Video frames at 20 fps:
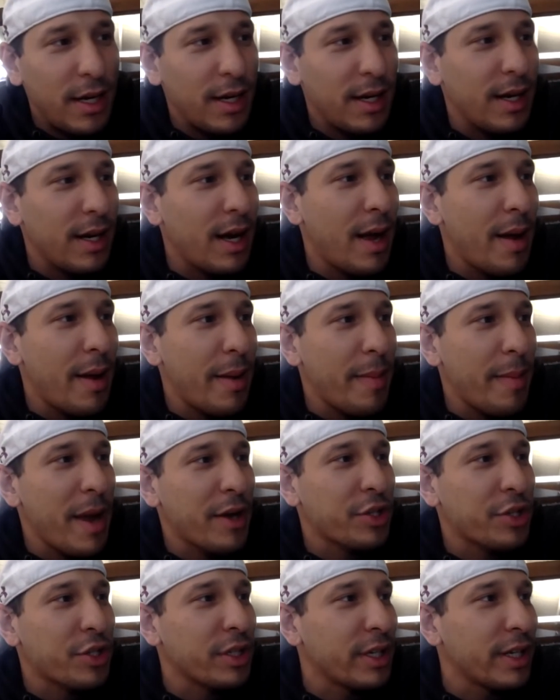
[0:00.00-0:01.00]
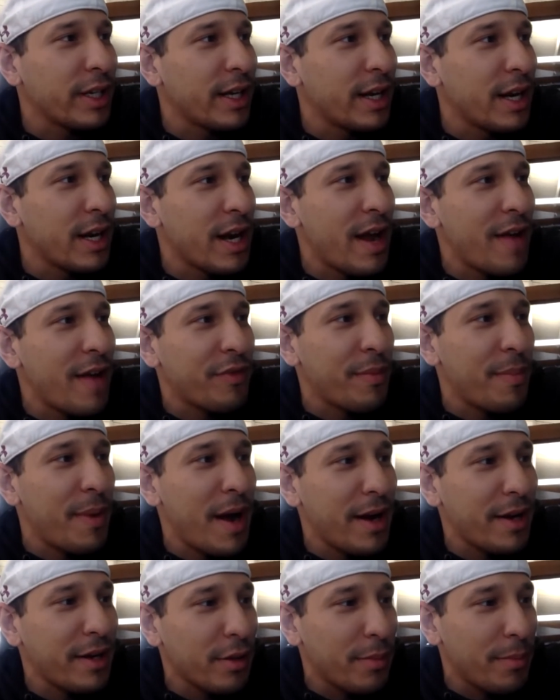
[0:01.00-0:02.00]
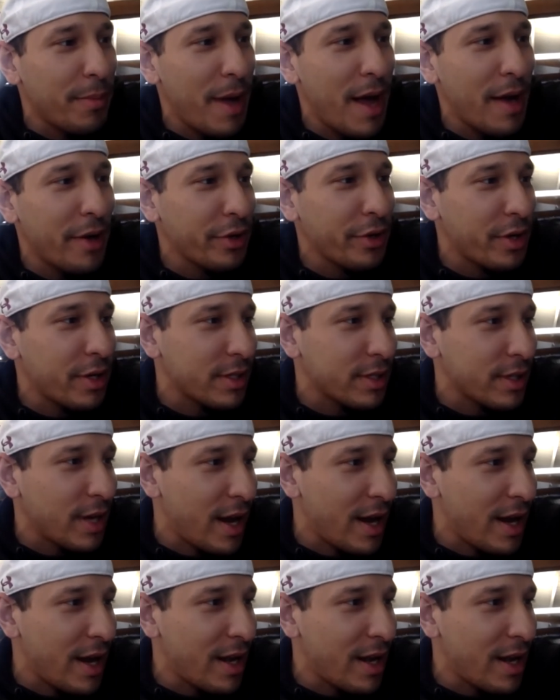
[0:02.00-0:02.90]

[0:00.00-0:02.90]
I'm actually gonna have to buy another bottle because